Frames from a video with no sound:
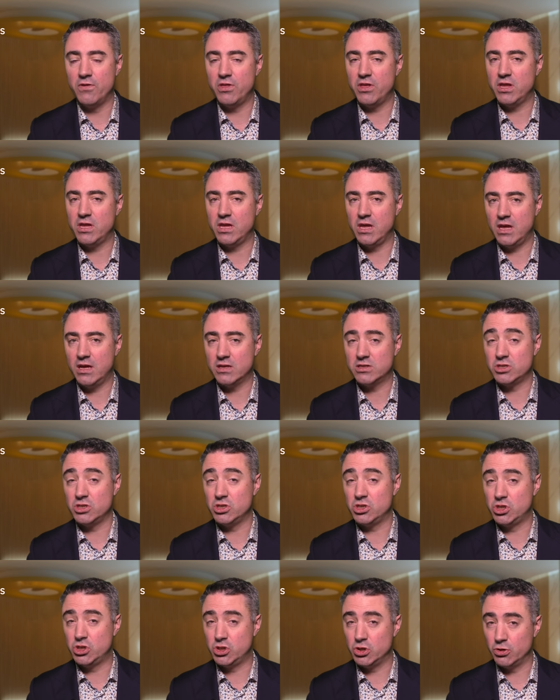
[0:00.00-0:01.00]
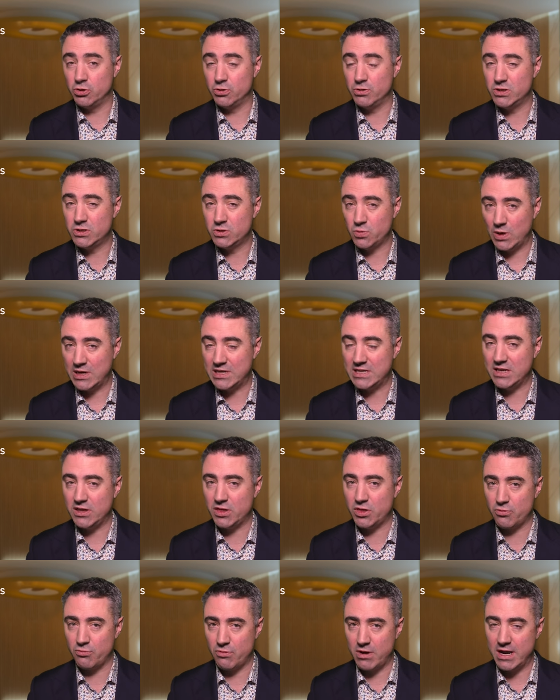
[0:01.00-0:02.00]
the year to June
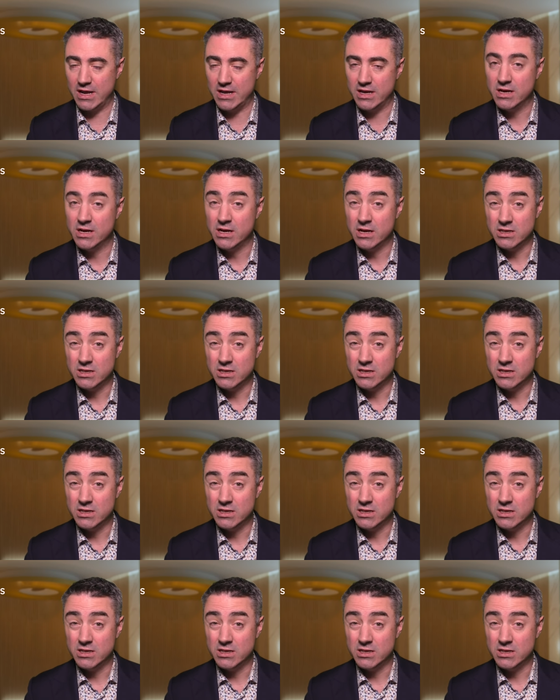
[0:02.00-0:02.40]
23.